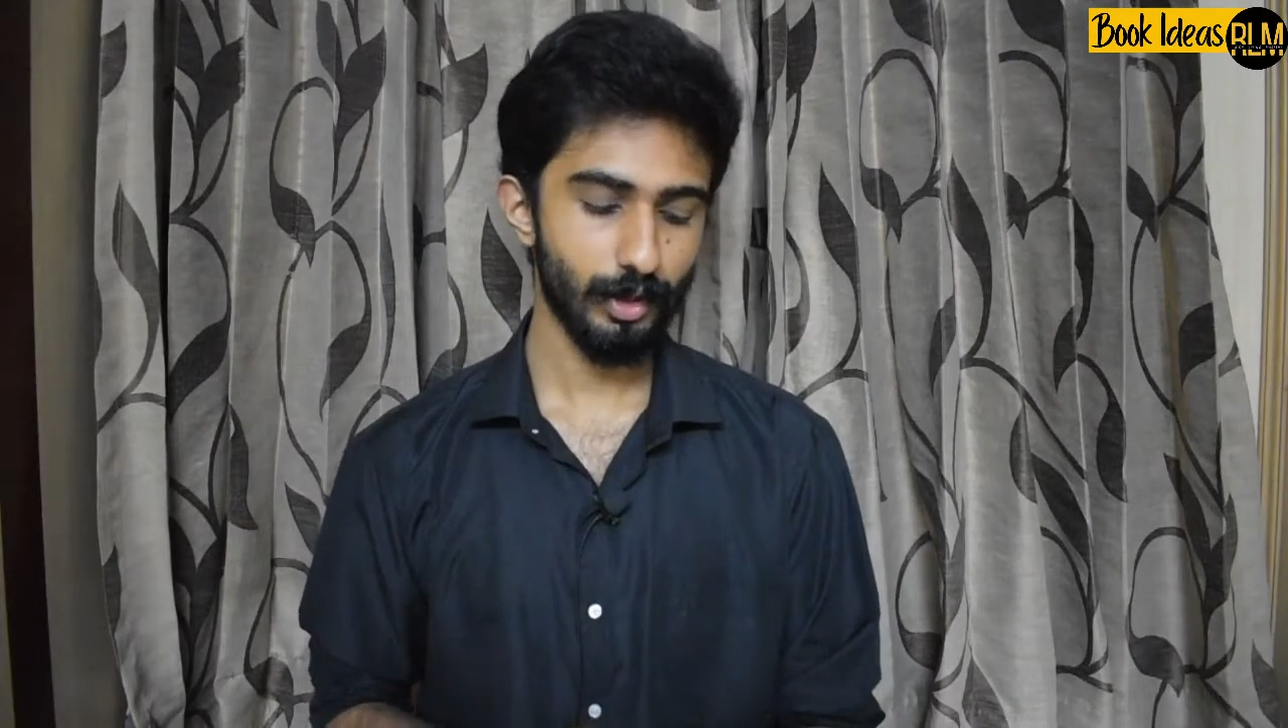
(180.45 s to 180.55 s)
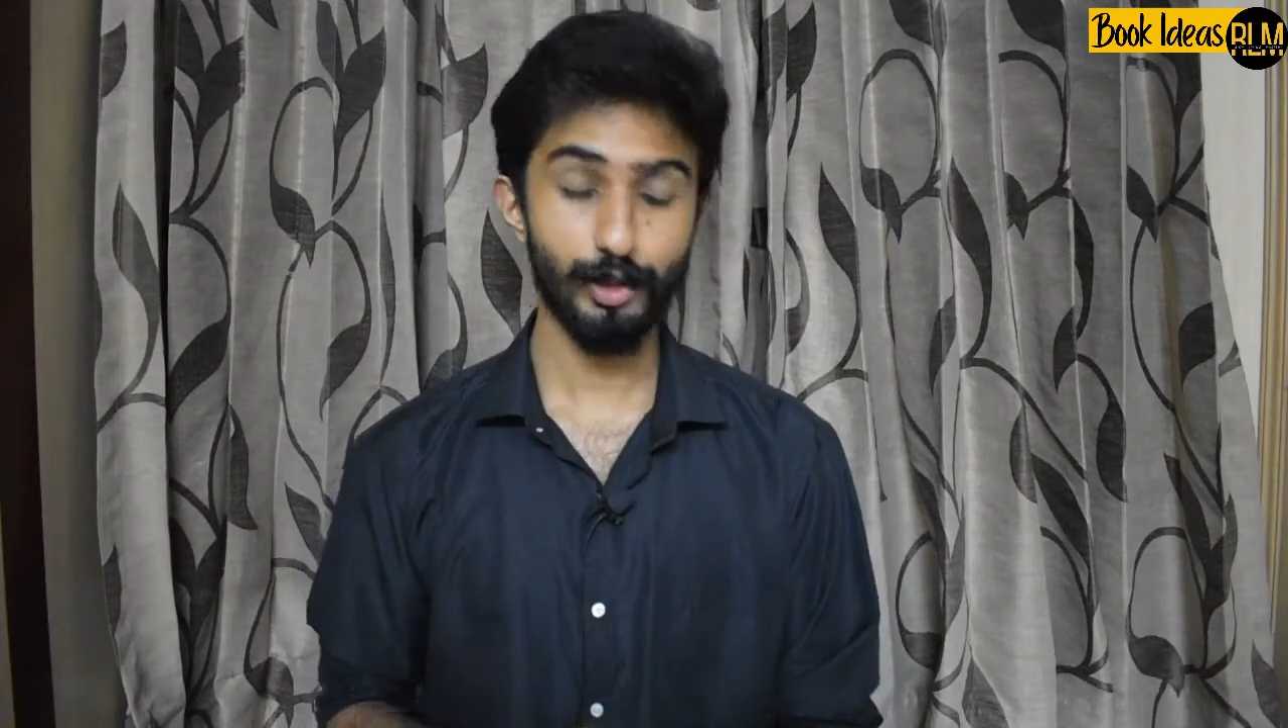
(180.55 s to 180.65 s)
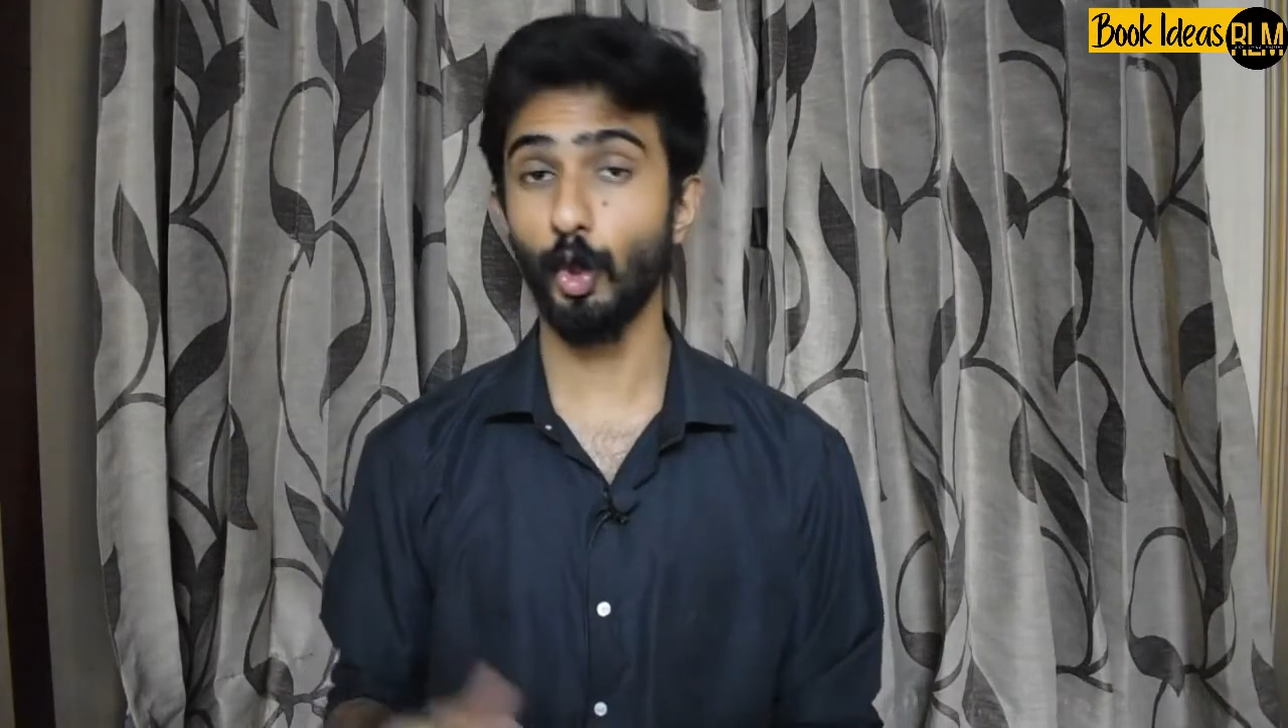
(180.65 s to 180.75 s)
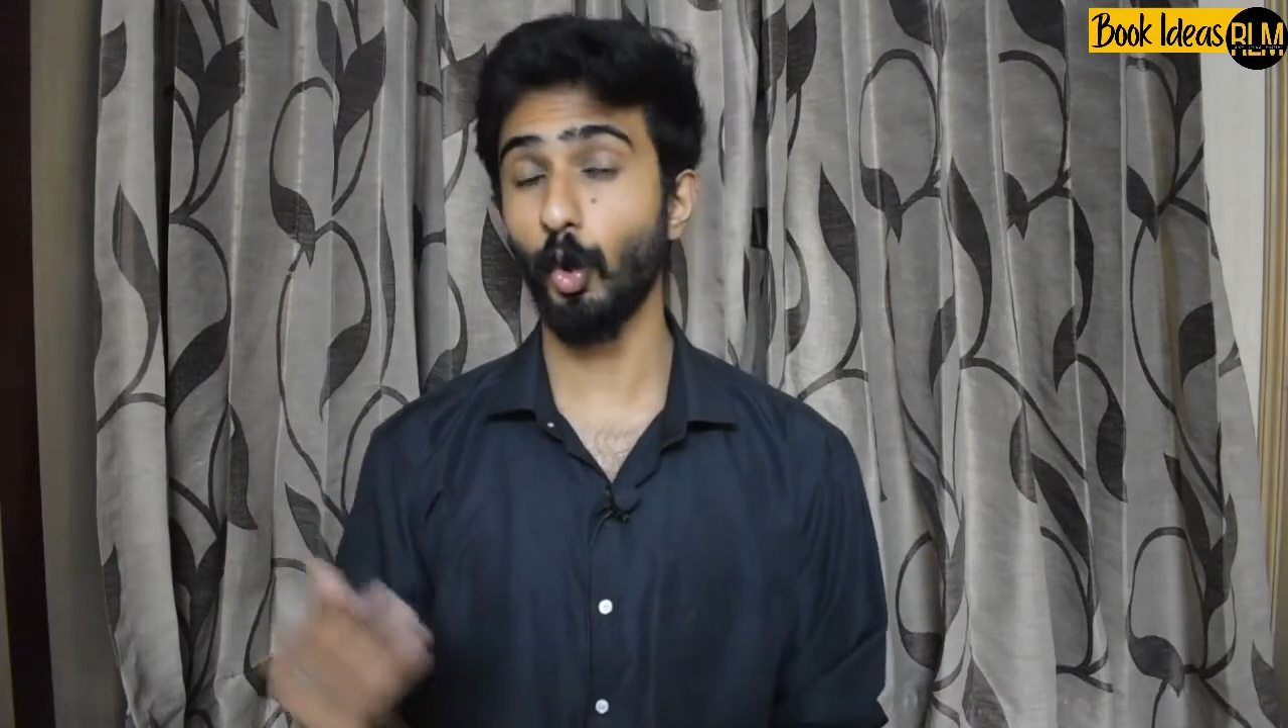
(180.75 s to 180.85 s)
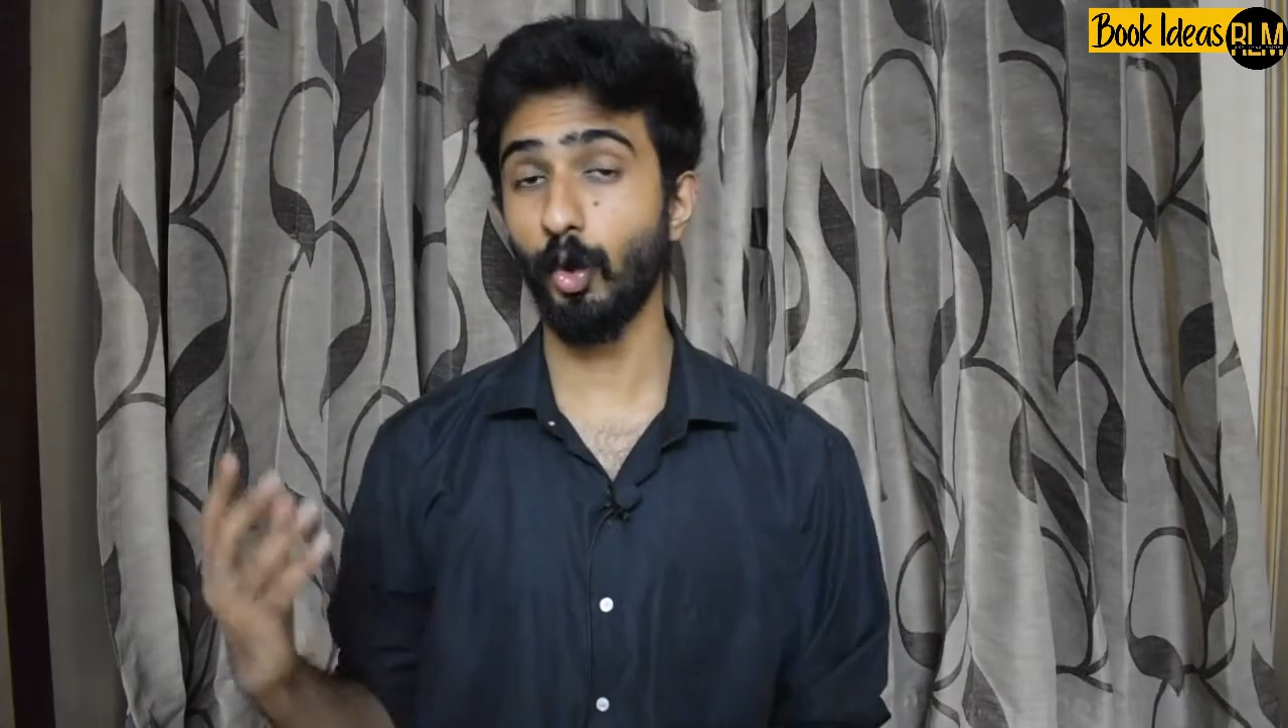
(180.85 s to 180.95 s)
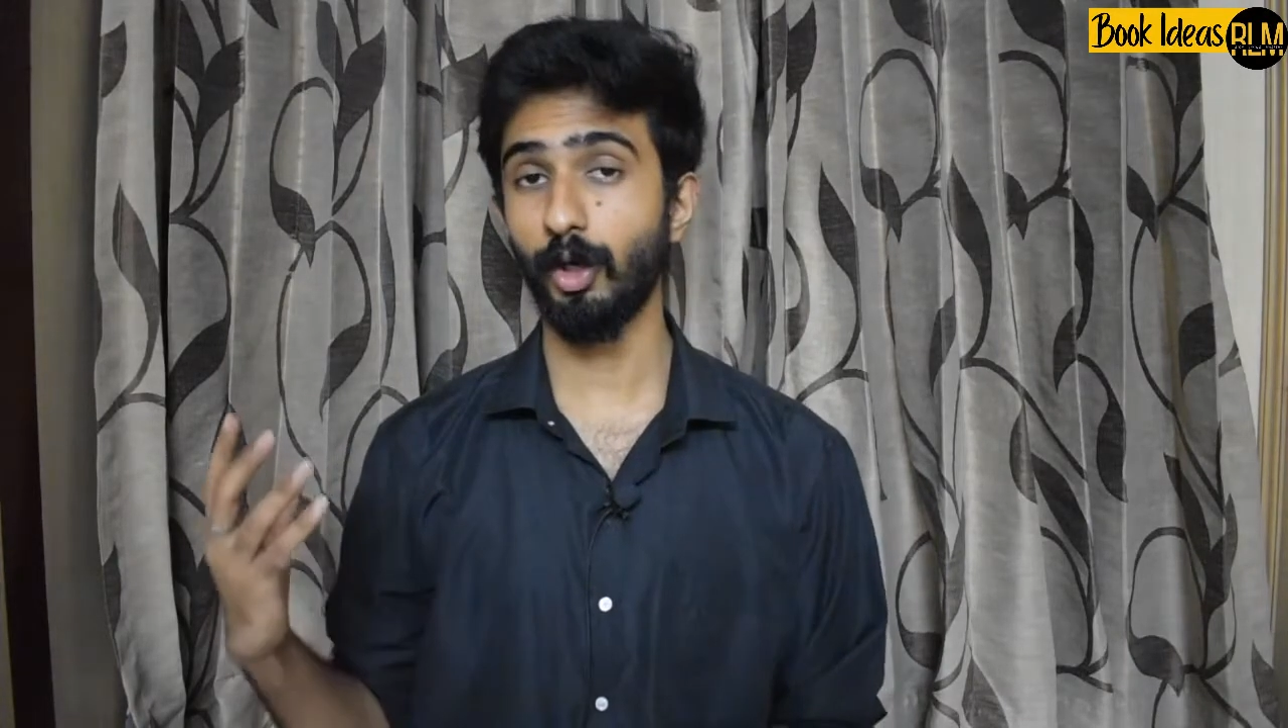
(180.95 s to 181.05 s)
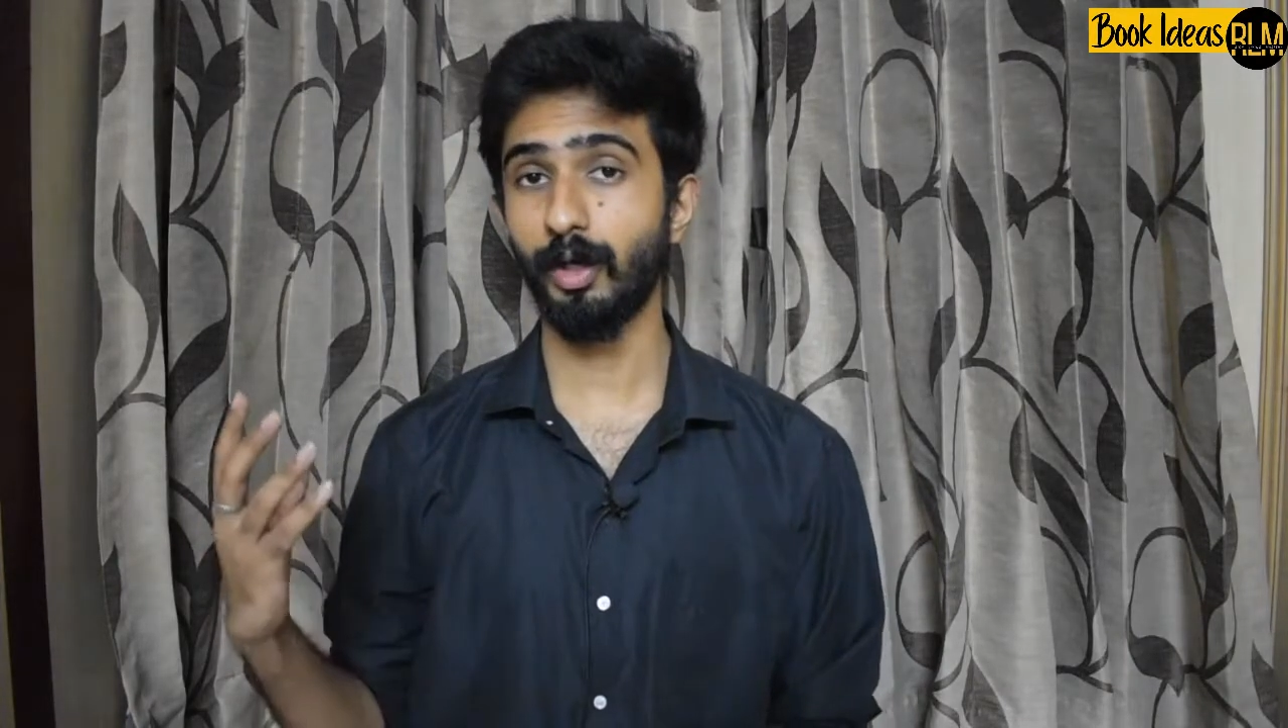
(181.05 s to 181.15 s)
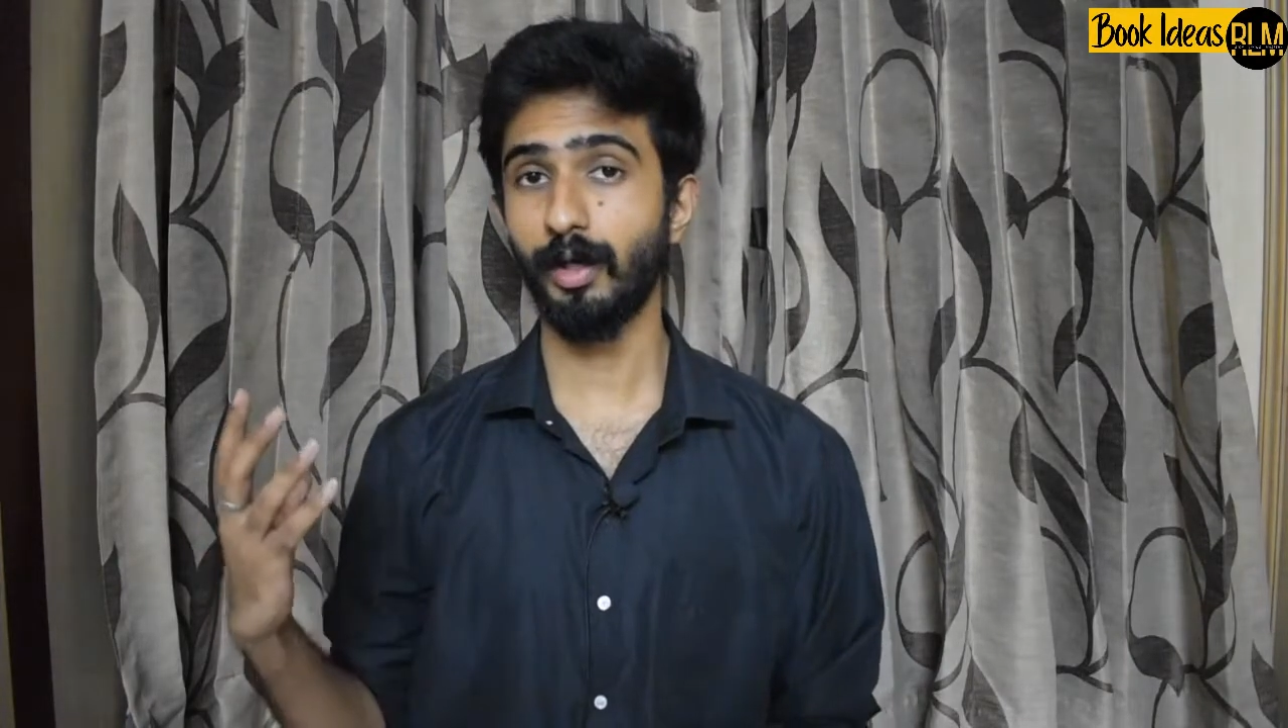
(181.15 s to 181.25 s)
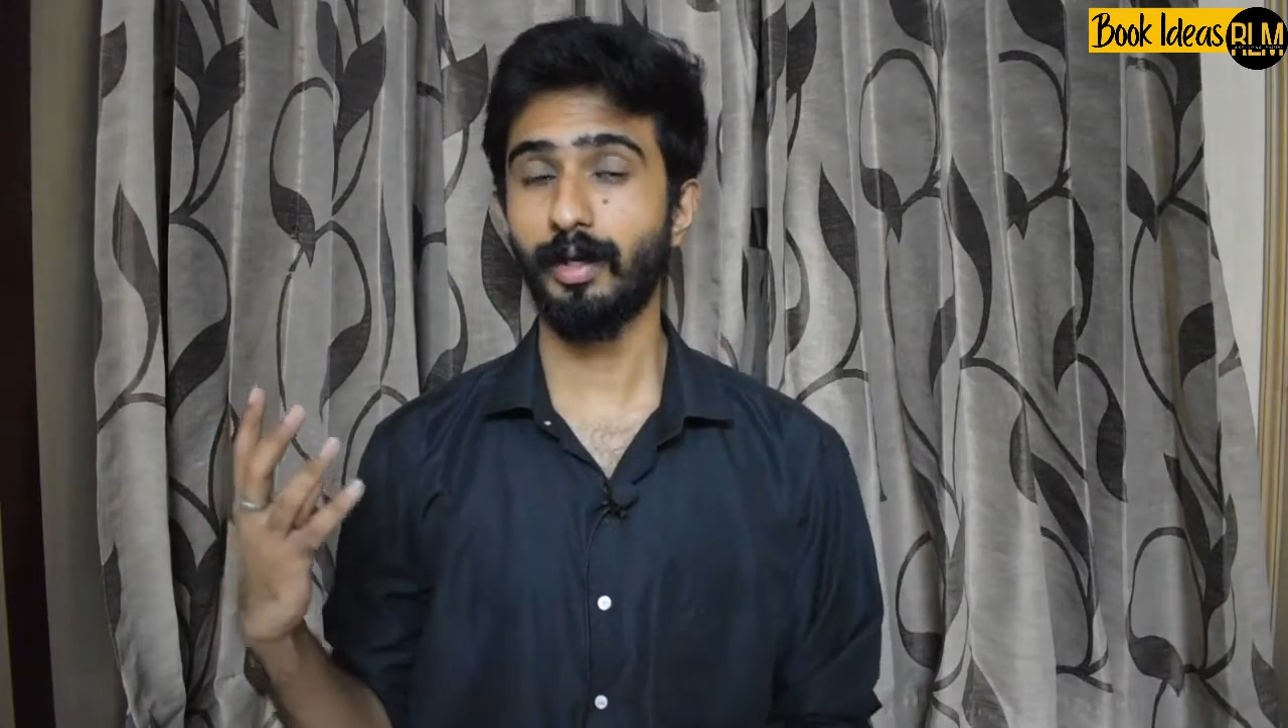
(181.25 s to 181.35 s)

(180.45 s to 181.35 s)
So